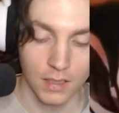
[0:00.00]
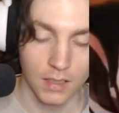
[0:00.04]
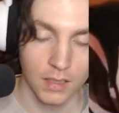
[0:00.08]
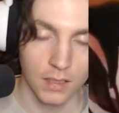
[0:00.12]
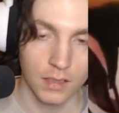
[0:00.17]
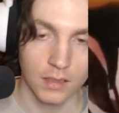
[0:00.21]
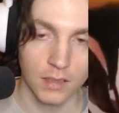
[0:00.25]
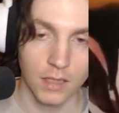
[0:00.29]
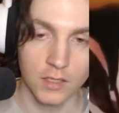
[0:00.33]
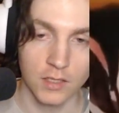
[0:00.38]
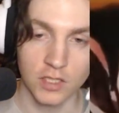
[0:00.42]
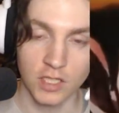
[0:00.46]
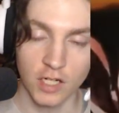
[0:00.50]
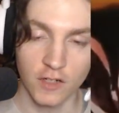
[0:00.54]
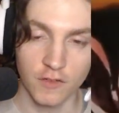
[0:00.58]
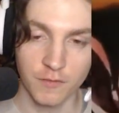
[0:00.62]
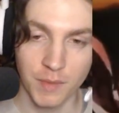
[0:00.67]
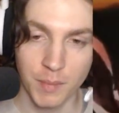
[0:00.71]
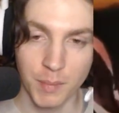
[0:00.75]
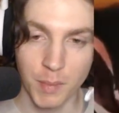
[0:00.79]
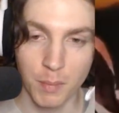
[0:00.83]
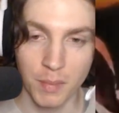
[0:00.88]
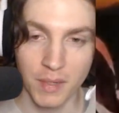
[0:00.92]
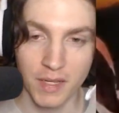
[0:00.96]
because a lot of
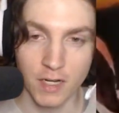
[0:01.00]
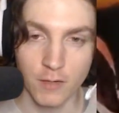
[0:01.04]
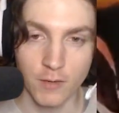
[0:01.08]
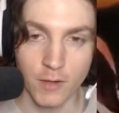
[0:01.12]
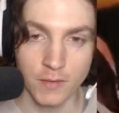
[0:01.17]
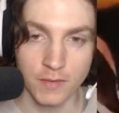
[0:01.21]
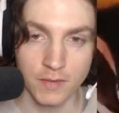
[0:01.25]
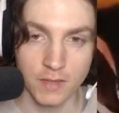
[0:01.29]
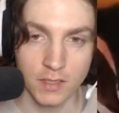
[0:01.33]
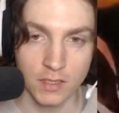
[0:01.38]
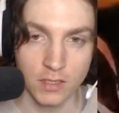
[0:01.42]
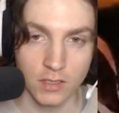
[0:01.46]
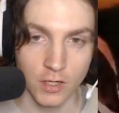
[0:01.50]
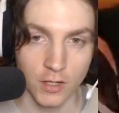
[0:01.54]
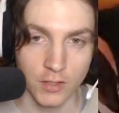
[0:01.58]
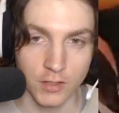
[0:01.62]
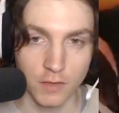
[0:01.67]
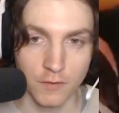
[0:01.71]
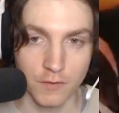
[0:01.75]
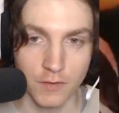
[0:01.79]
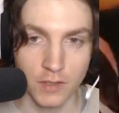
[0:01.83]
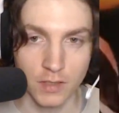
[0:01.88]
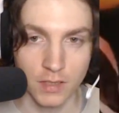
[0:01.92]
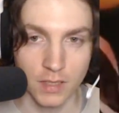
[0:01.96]
people play around this card
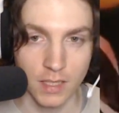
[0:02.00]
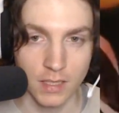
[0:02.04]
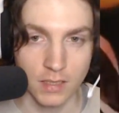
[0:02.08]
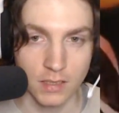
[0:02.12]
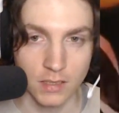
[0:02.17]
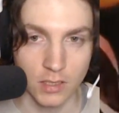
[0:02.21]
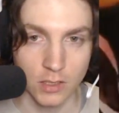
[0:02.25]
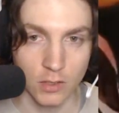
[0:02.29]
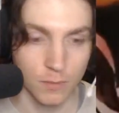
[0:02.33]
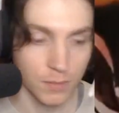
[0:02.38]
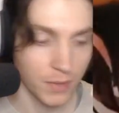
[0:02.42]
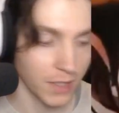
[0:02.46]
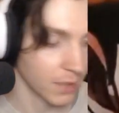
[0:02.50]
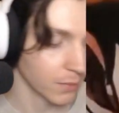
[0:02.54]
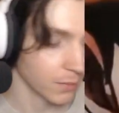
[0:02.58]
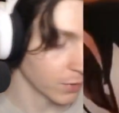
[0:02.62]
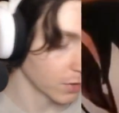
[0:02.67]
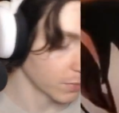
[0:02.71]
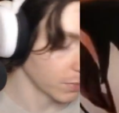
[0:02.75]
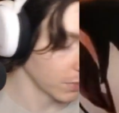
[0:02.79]
if they see you playing purple.